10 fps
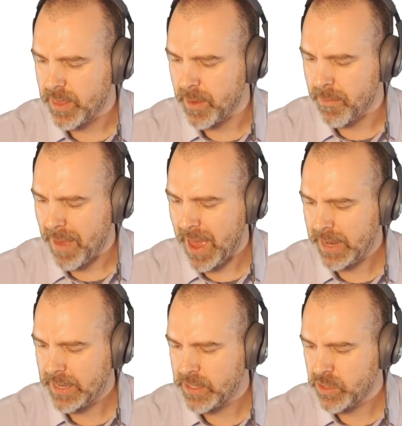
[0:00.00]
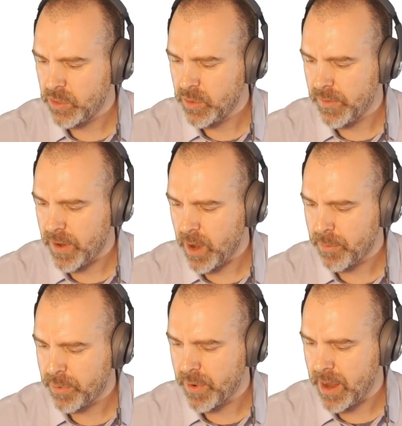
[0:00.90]
The magnitude of r
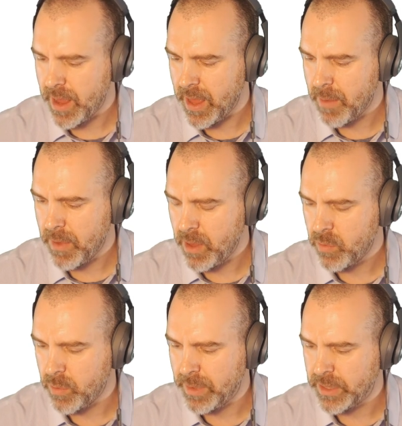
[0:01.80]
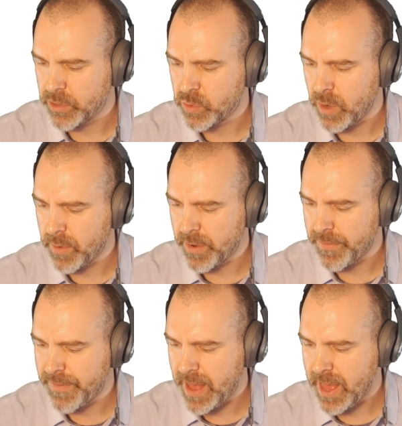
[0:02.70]
prime will be the square root
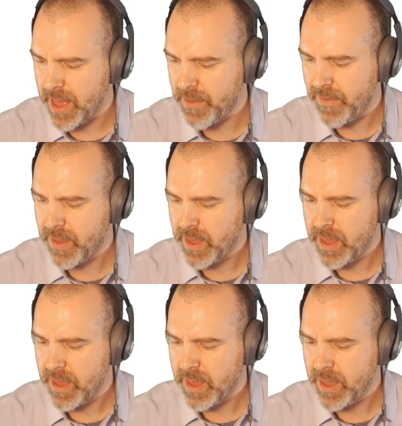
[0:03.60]
of 5.